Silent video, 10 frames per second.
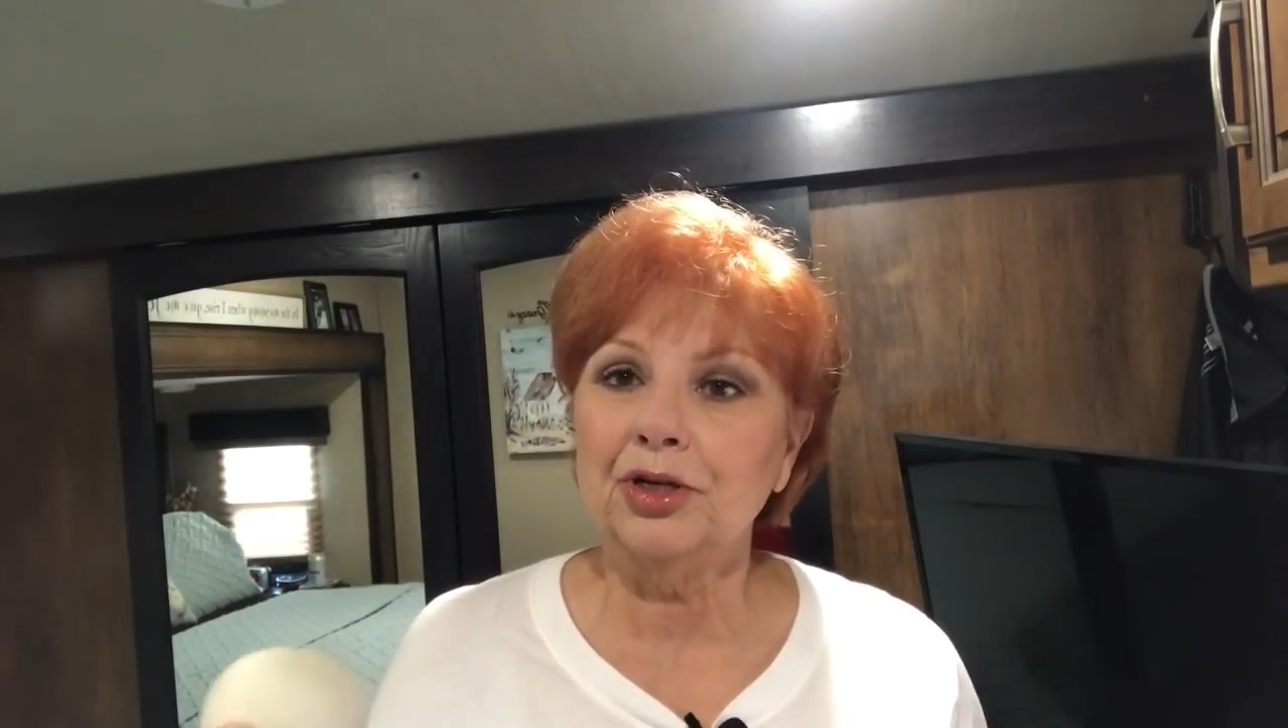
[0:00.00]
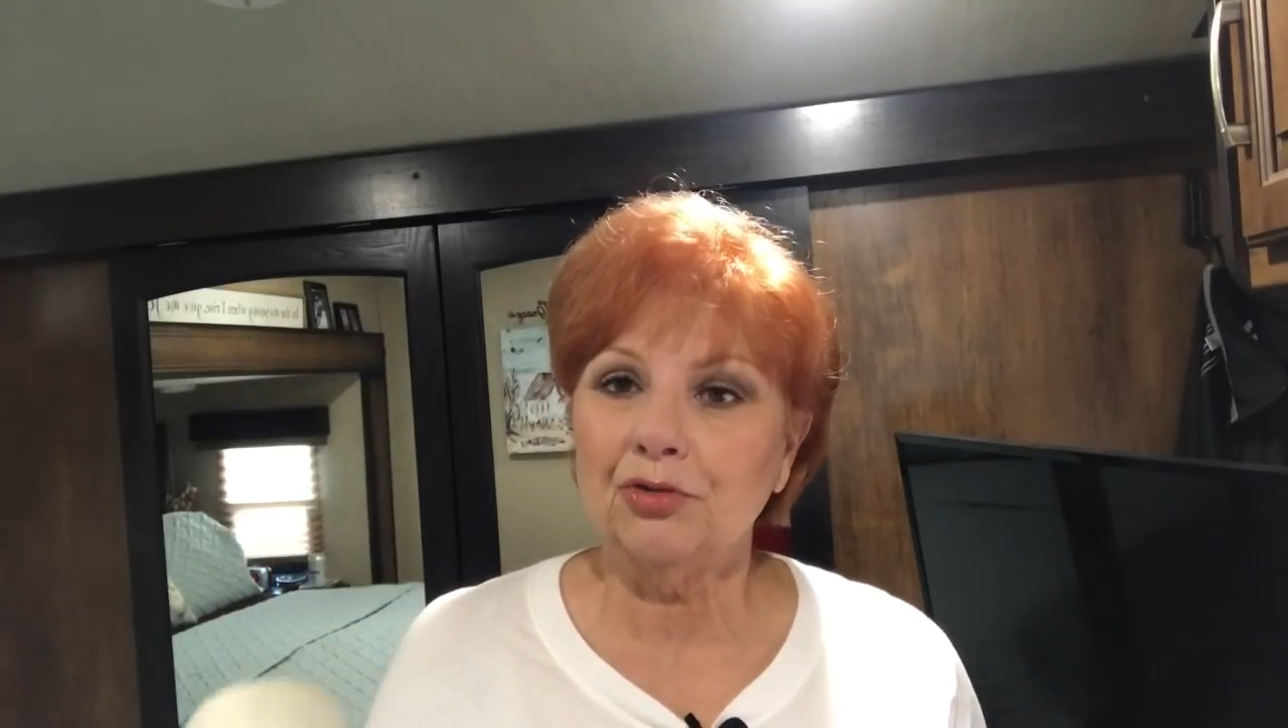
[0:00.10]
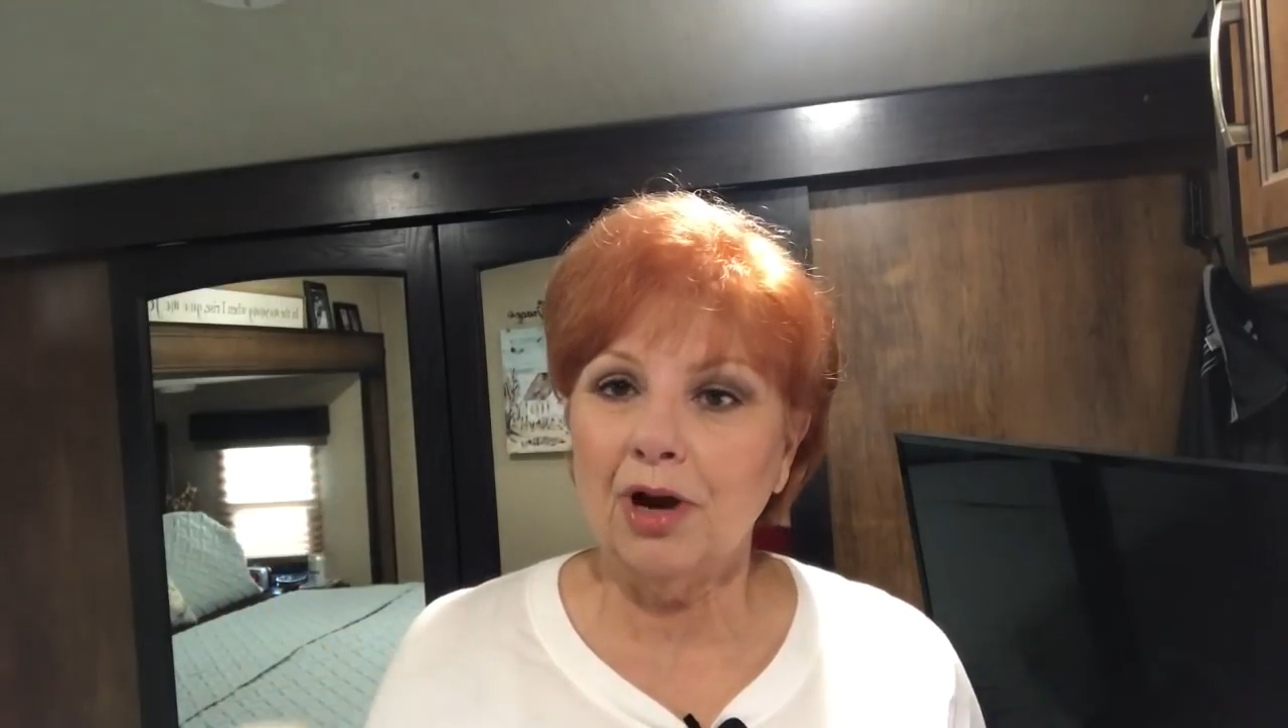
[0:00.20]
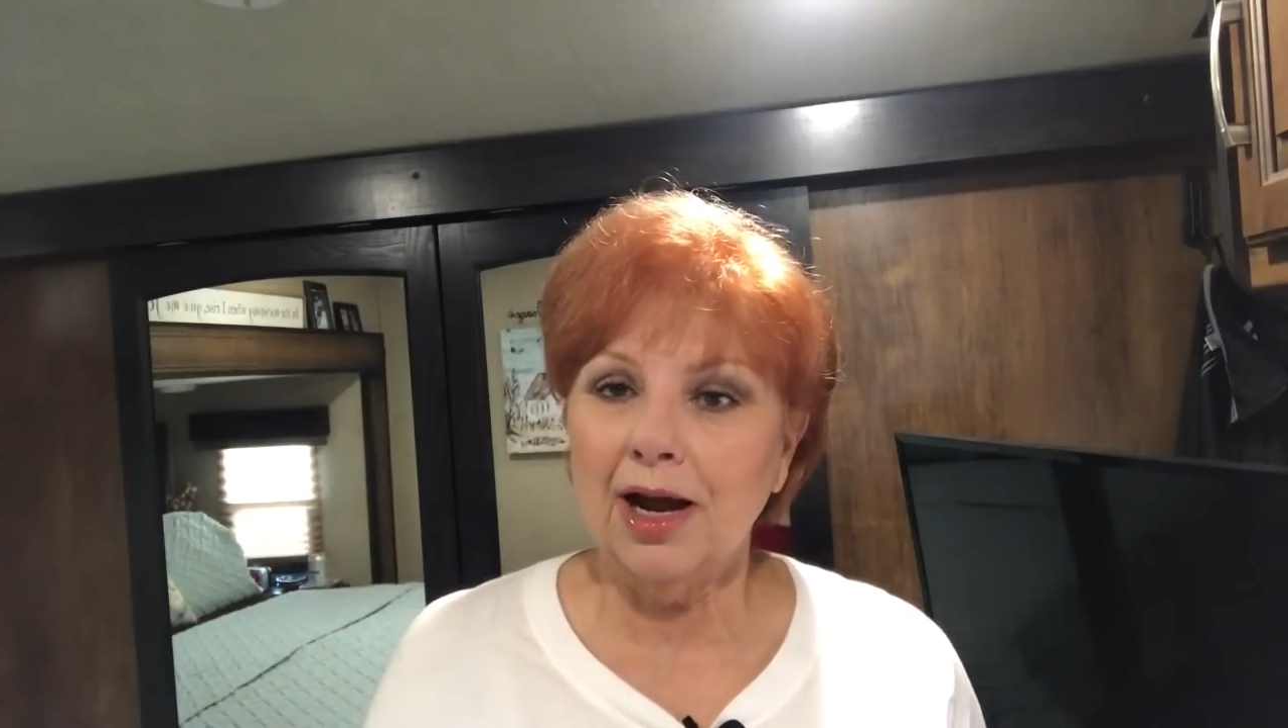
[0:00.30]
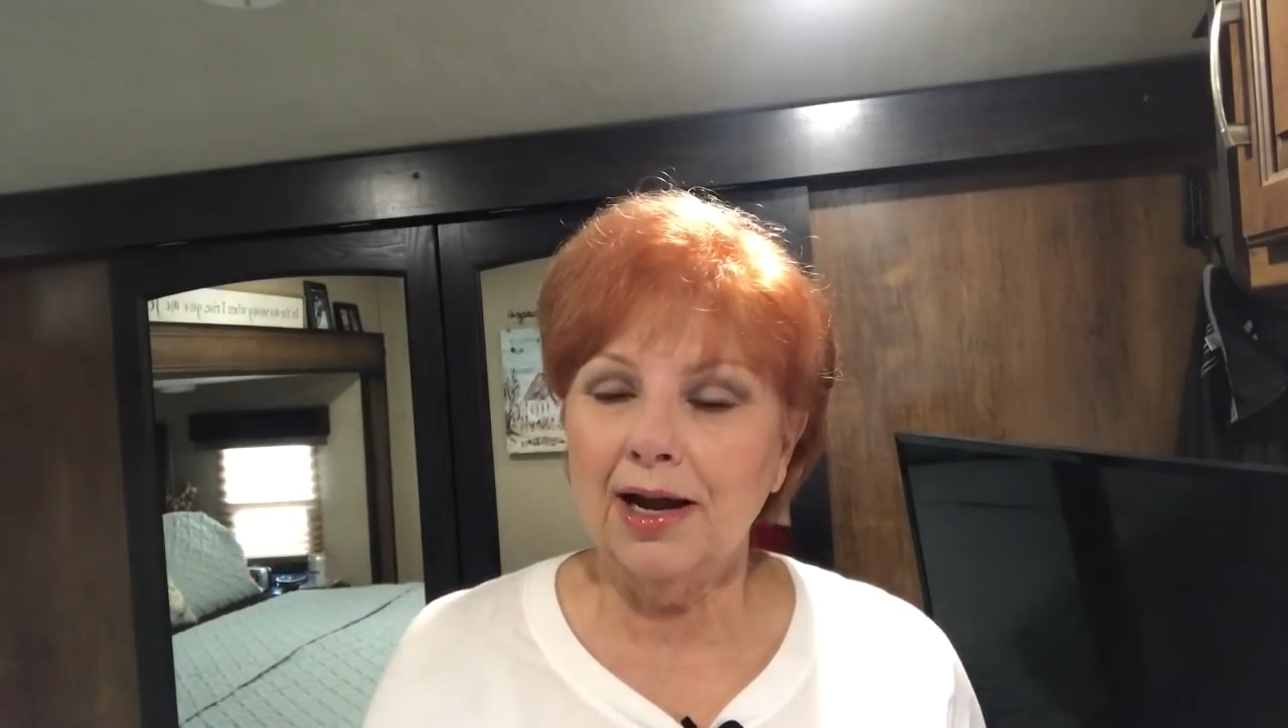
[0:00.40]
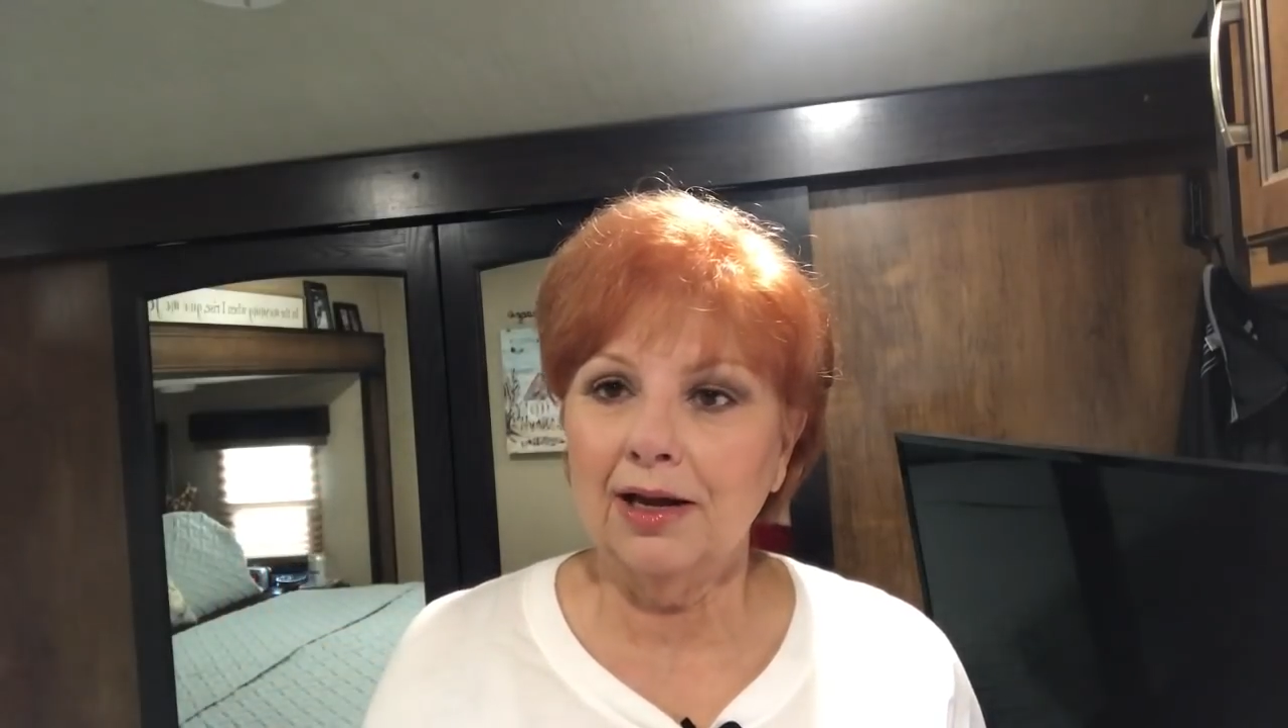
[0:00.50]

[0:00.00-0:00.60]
dry